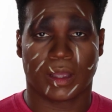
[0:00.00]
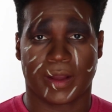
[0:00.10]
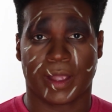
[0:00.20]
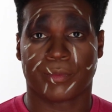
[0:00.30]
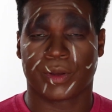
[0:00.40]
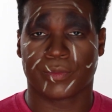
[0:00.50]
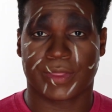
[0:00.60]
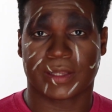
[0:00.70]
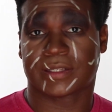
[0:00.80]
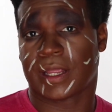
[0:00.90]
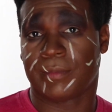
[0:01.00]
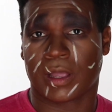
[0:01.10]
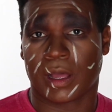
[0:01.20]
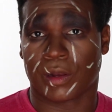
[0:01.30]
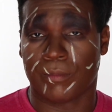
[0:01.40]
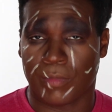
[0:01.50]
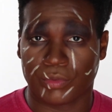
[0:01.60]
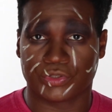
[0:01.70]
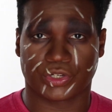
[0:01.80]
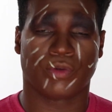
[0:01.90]
Alright, I'm going in with that same color
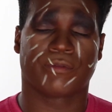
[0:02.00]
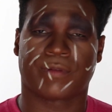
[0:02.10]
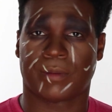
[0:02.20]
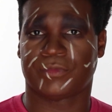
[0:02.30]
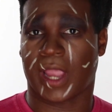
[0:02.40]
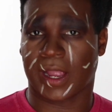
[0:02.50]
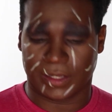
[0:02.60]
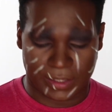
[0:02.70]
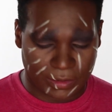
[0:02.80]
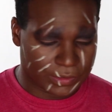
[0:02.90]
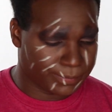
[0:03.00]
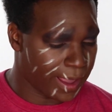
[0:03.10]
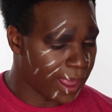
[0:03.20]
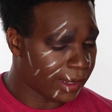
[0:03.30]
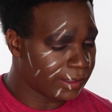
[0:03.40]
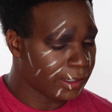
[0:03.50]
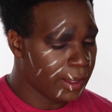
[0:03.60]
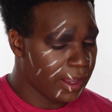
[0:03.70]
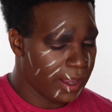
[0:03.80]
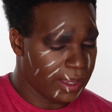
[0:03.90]
Mojo from Jaclyn Hill's palette,
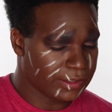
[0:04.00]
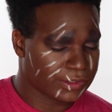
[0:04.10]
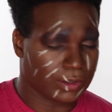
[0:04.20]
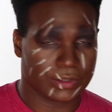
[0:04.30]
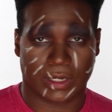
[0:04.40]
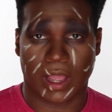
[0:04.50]
and start to